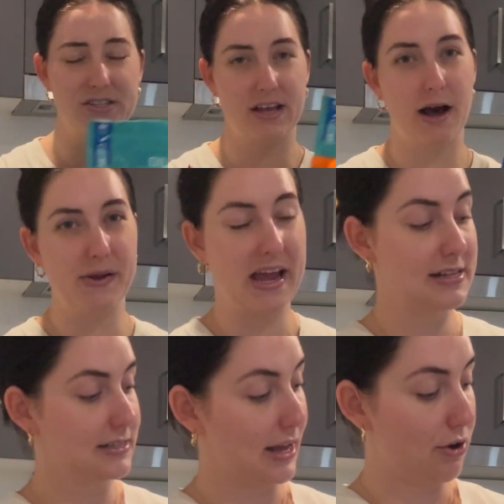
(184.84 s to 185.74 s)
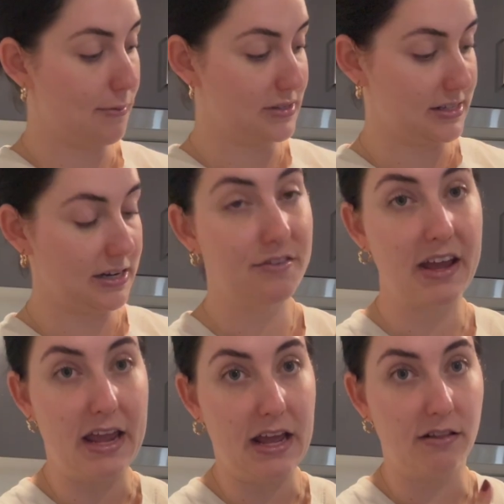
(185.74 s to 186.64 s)
hubby gets leg cramps and stuff,
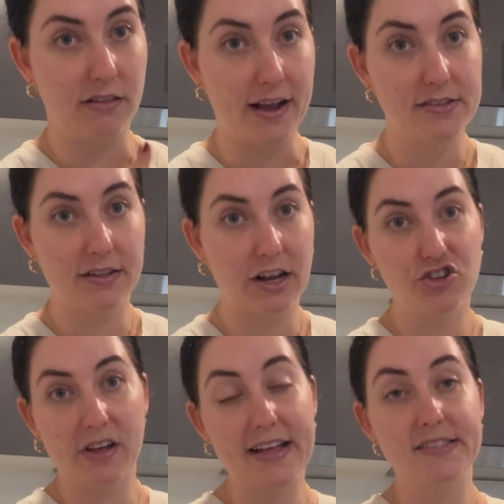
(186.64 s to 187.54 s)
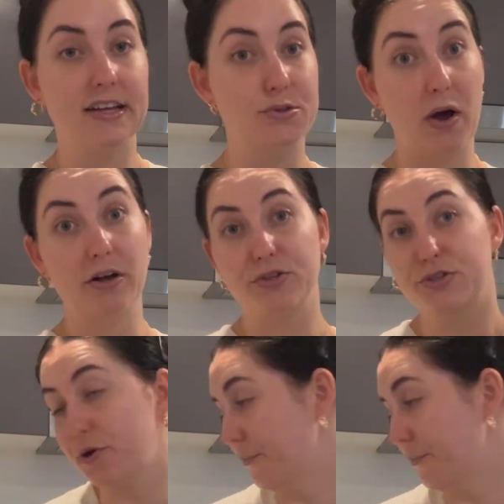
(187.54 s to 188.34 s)
he likes electrolytes as well. So